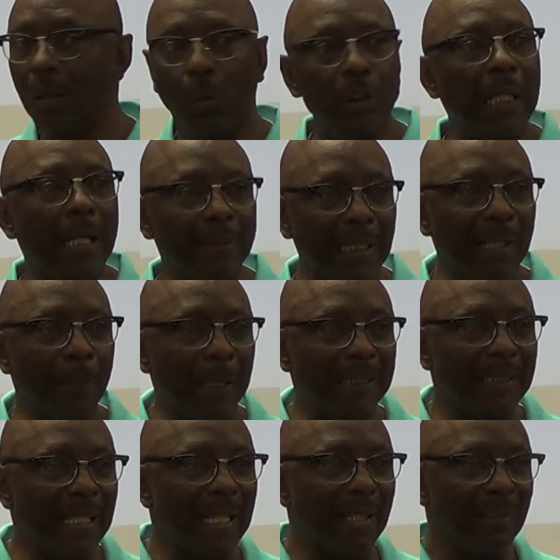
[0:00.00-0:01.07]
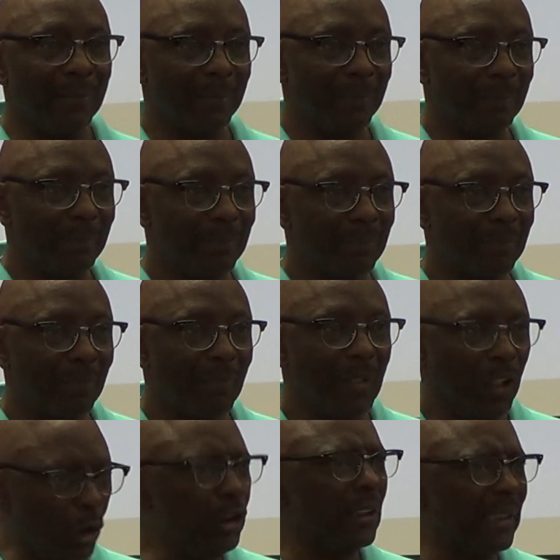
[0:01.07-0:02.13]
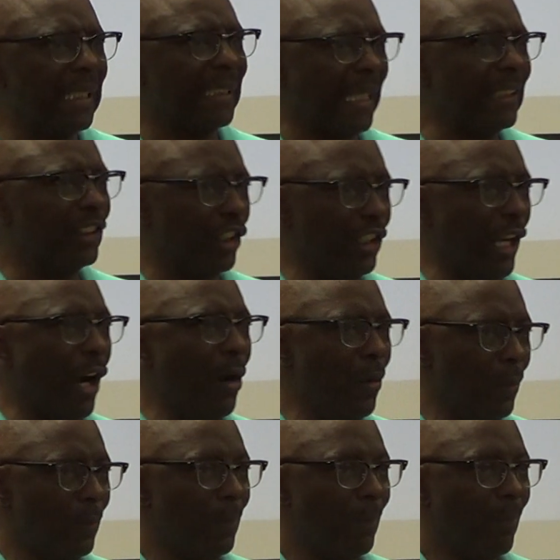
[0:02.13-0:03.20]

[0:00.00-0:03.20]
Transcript: What y'all think about that? Don't you think they should know?